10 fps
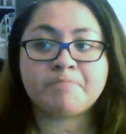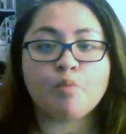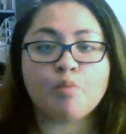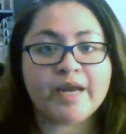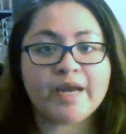
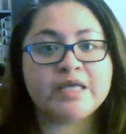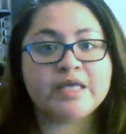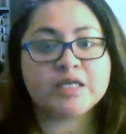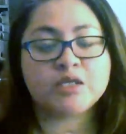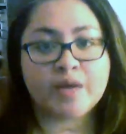When I hit
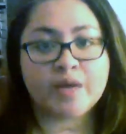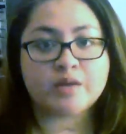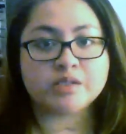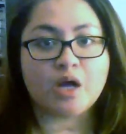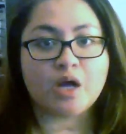the
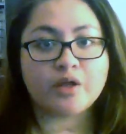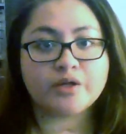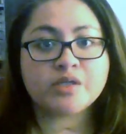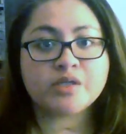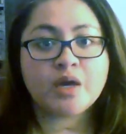
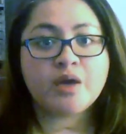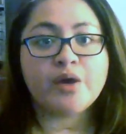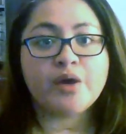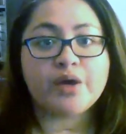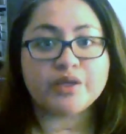$2,000
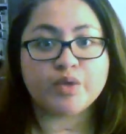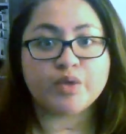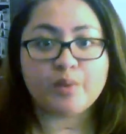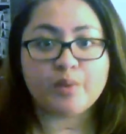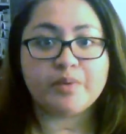is when
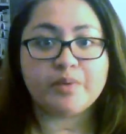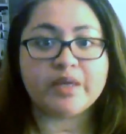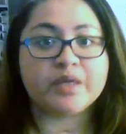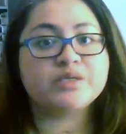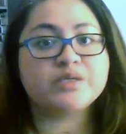I will
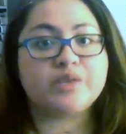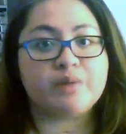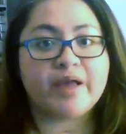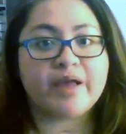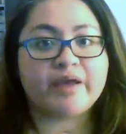begin to start
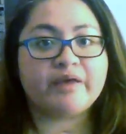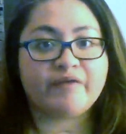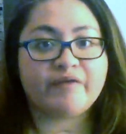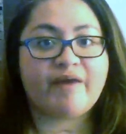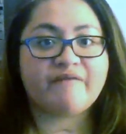planning
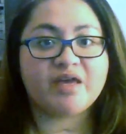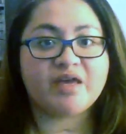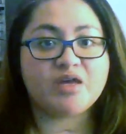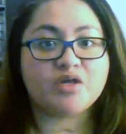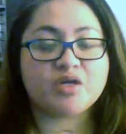for that
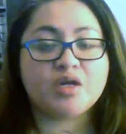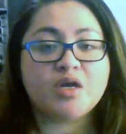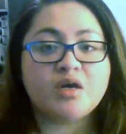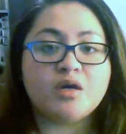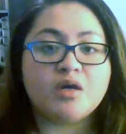vacation,
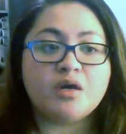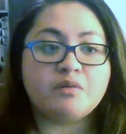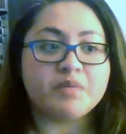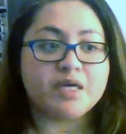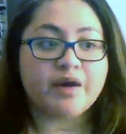
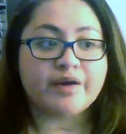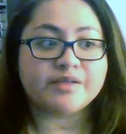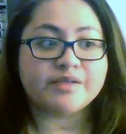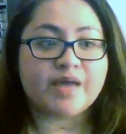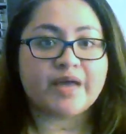
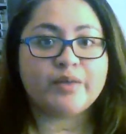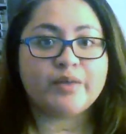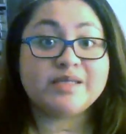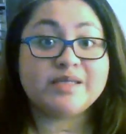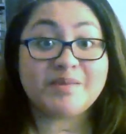because I don't
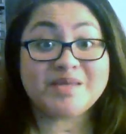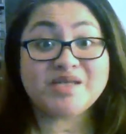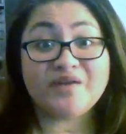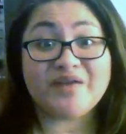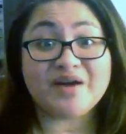want to set
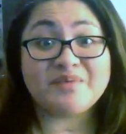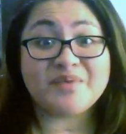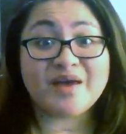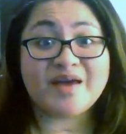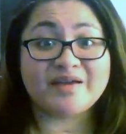myself up
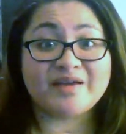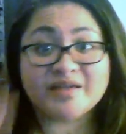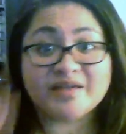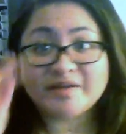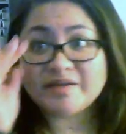
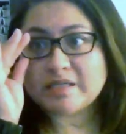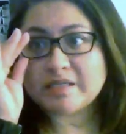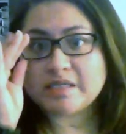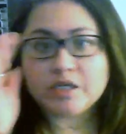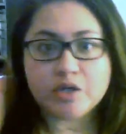and next
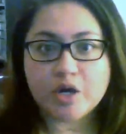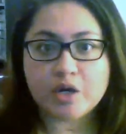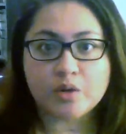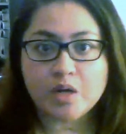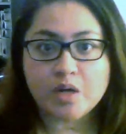thing you
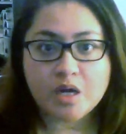know,